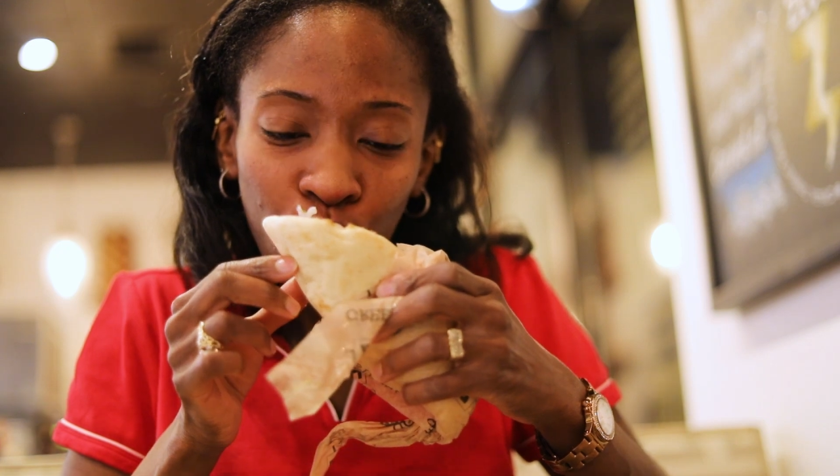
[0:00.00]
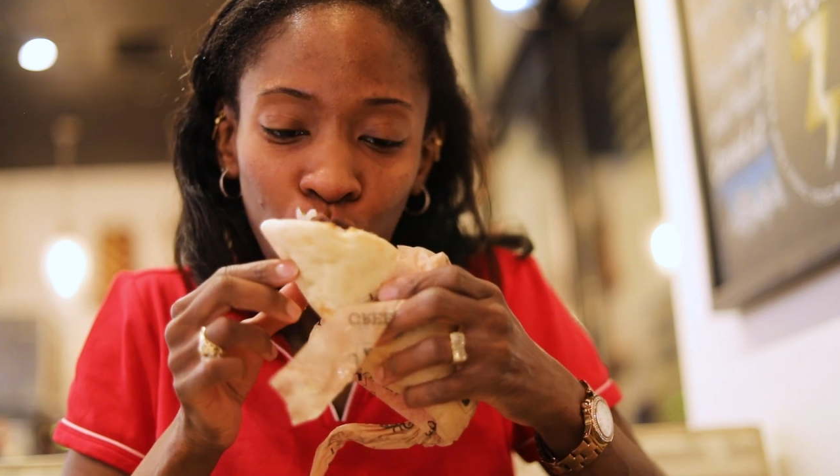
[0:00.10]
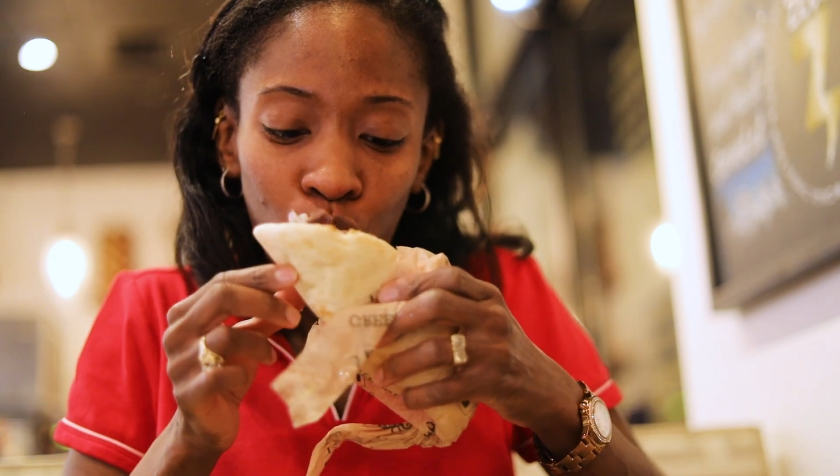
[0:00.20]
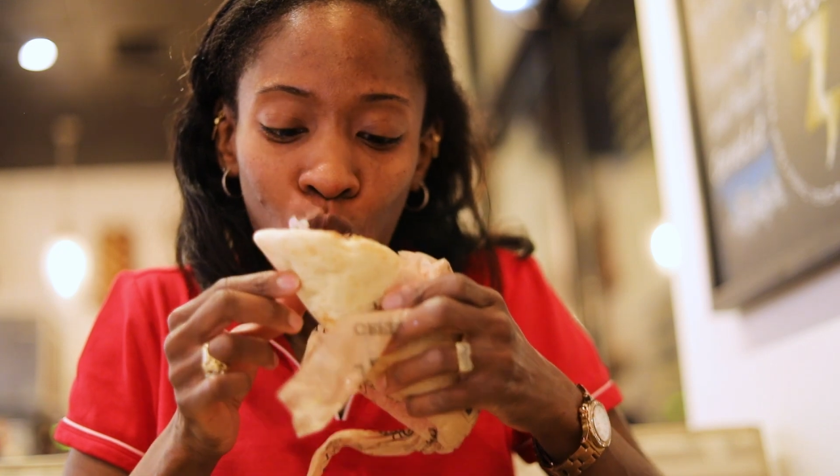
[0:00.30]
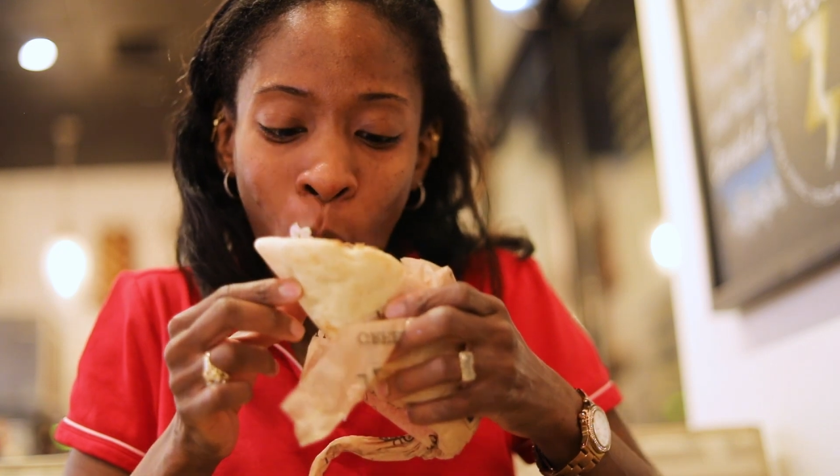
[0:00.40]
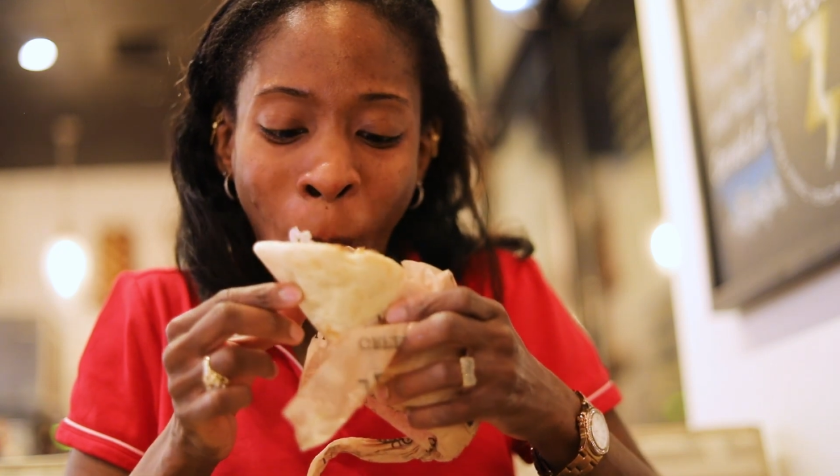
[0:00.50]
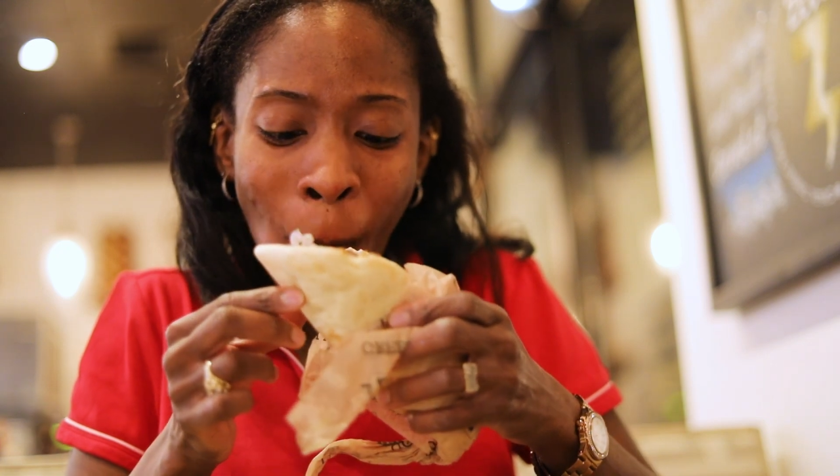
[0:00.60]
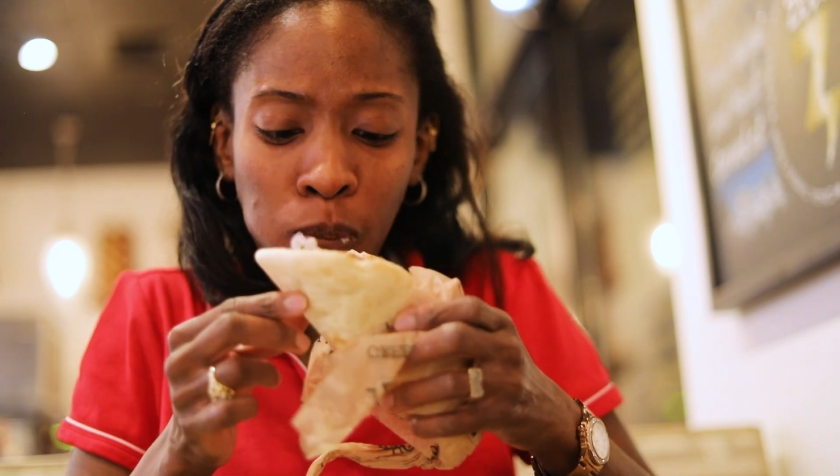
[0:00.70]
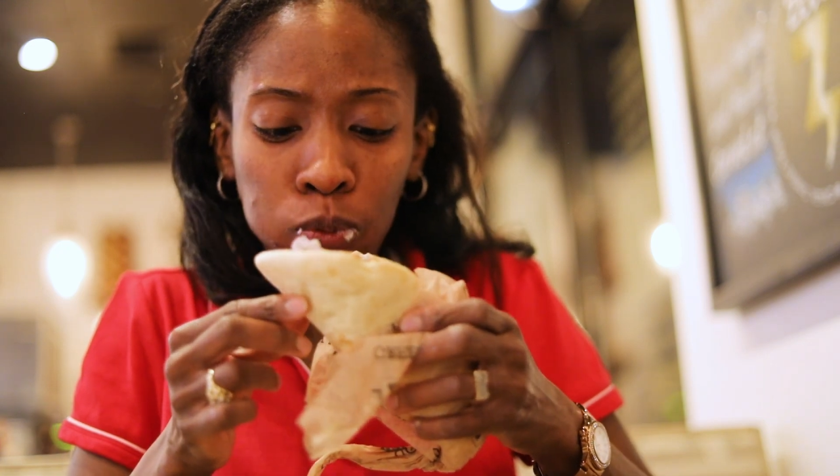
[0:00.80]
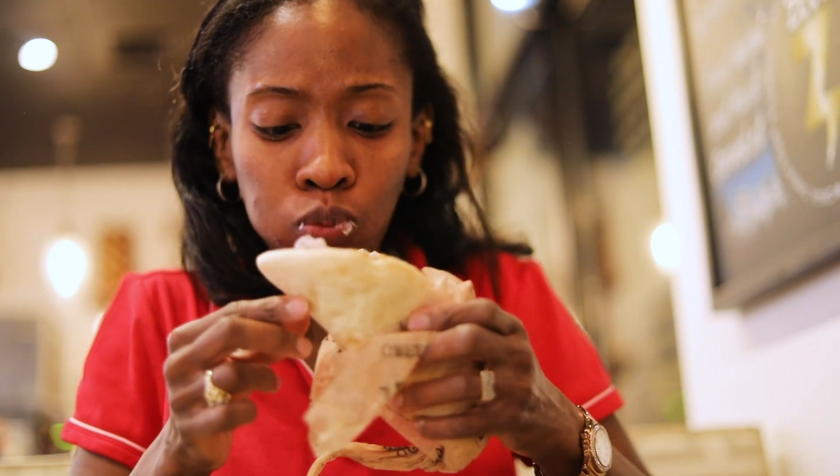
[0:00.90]
And there's like
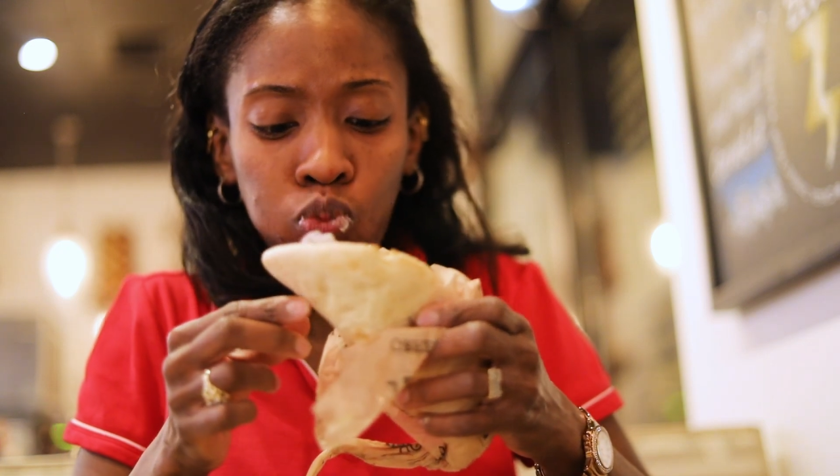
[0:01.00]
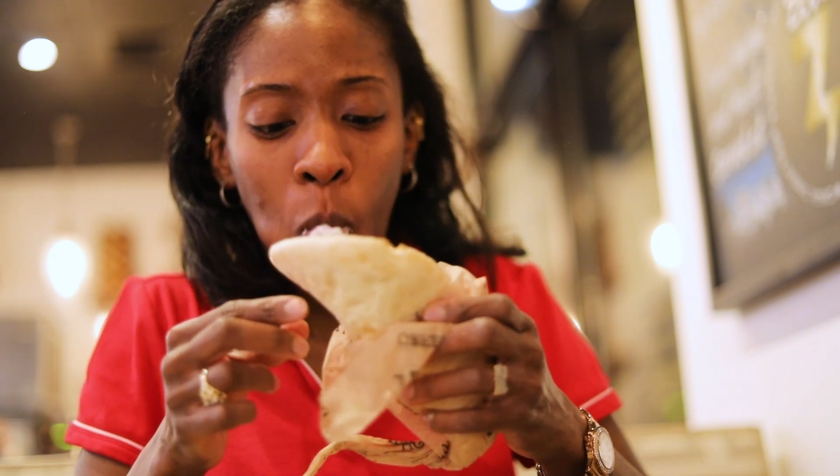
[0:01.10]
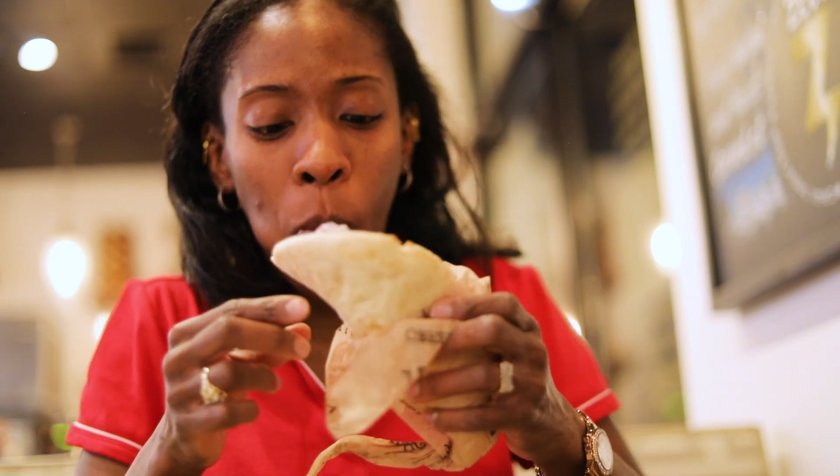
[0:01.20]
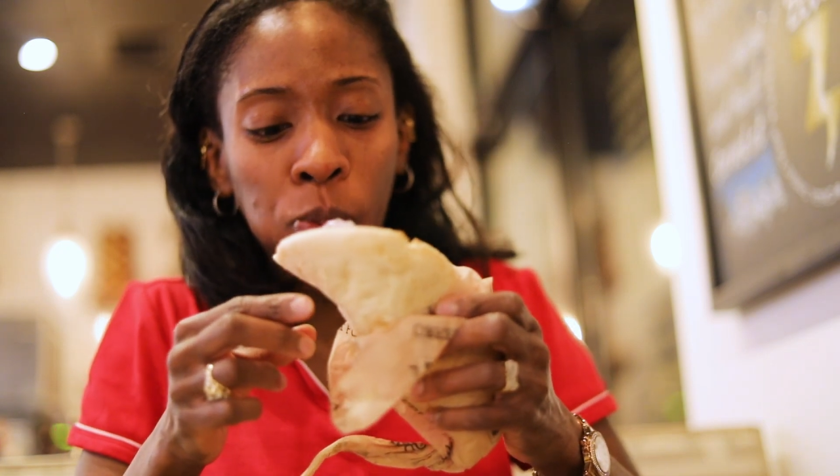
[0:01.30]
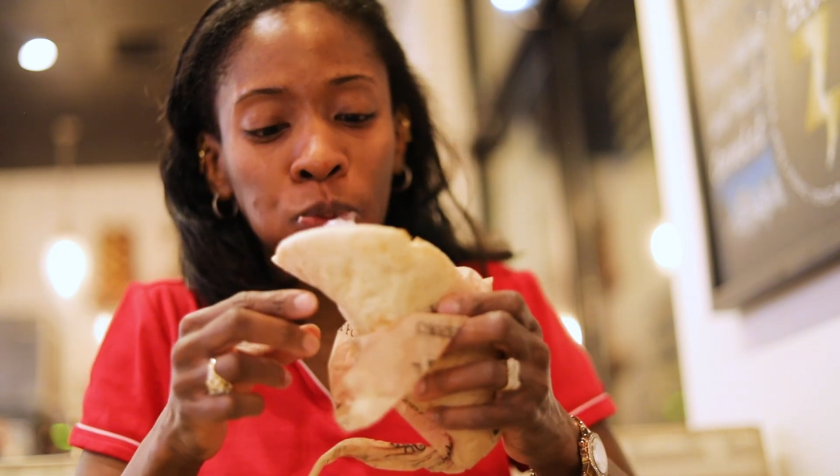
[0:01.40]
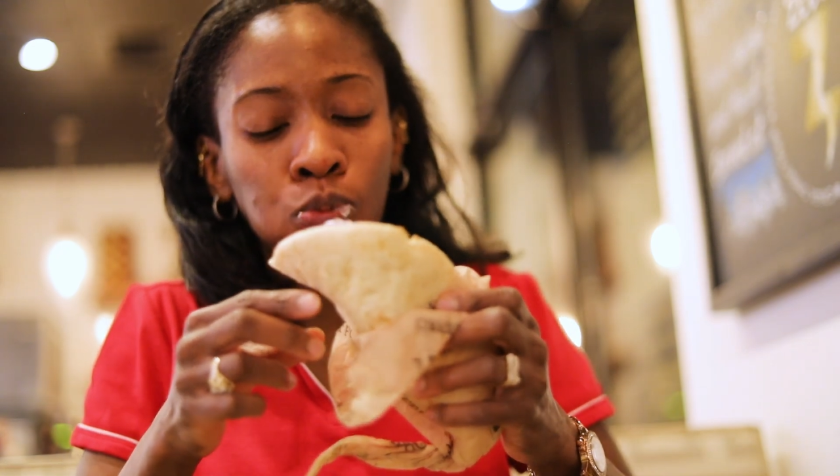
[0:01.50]
a few vegetables